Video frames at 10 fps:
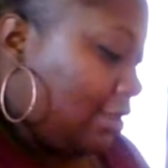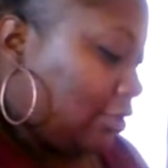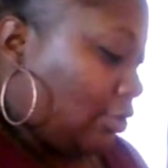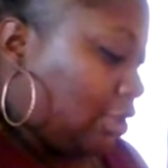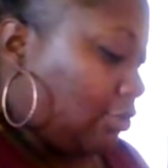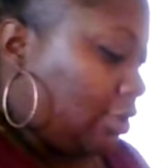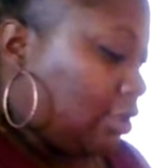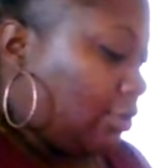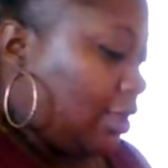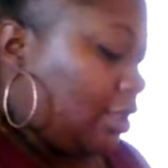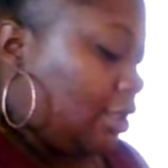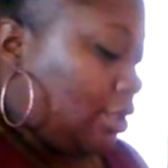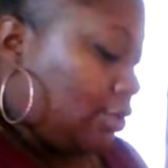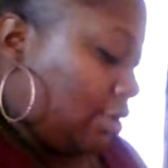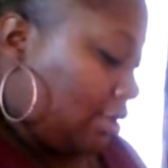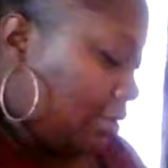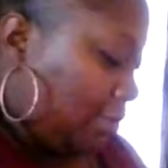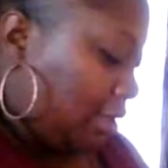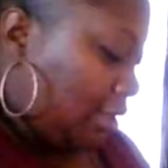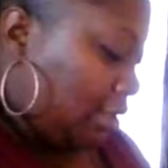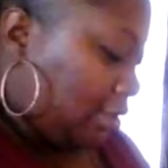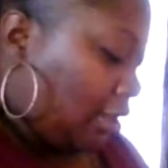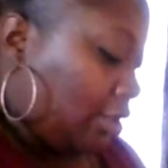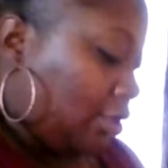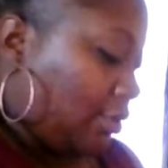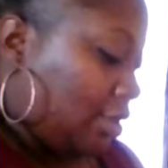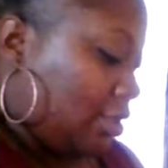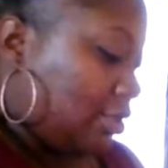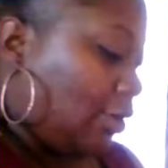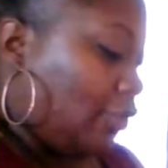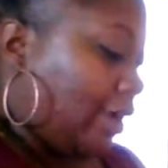333, you could be 33 years old.